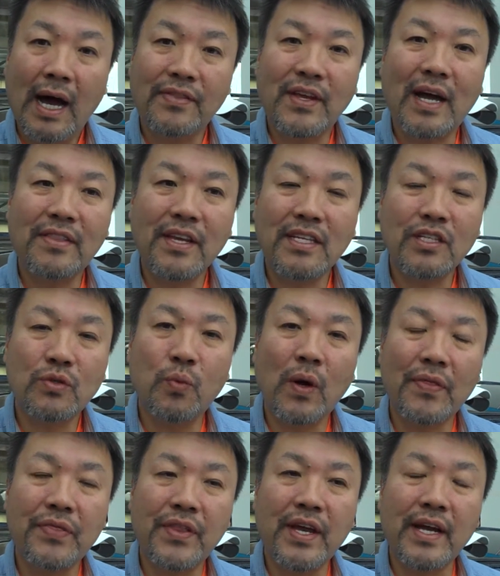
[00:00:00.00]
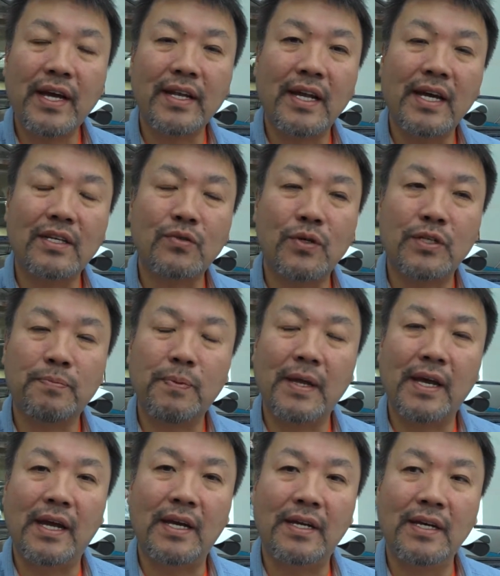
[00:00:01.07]
I, th I think just one thing I'd like to
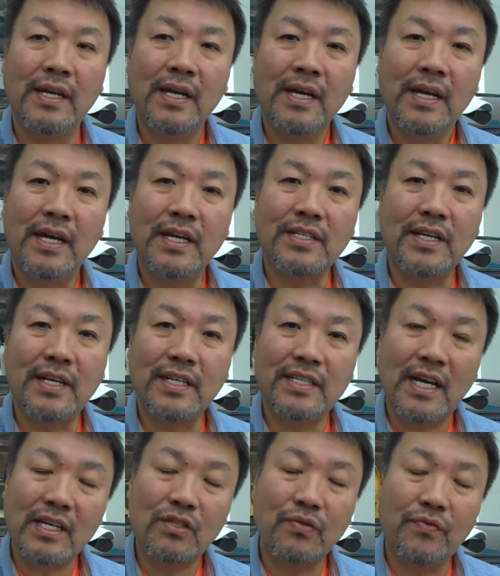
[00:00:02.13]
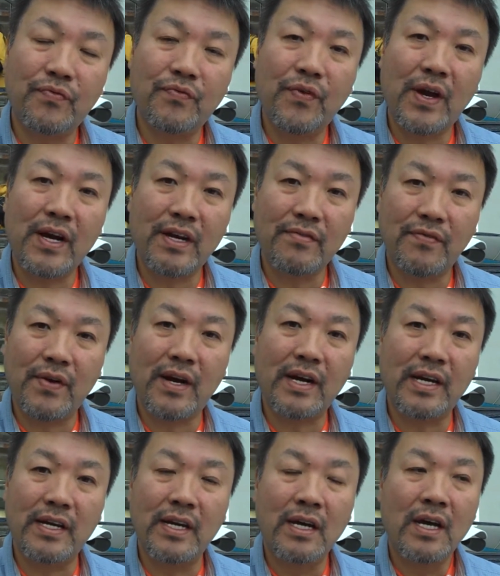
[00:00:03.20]
explain is that it's actually a very, very